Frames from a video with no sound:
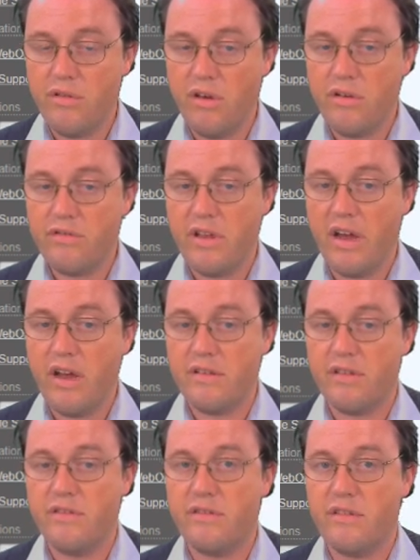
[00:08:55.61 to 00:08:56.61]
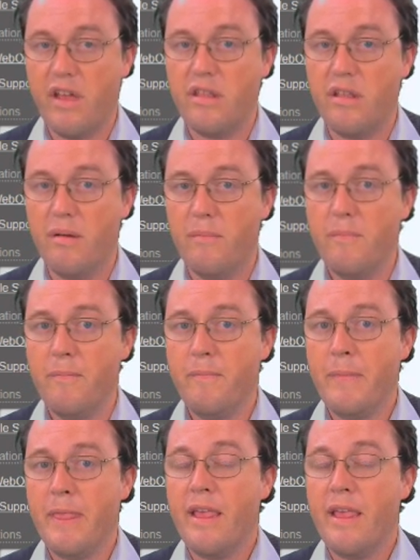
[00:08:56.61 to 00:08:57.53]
those tasks and send them.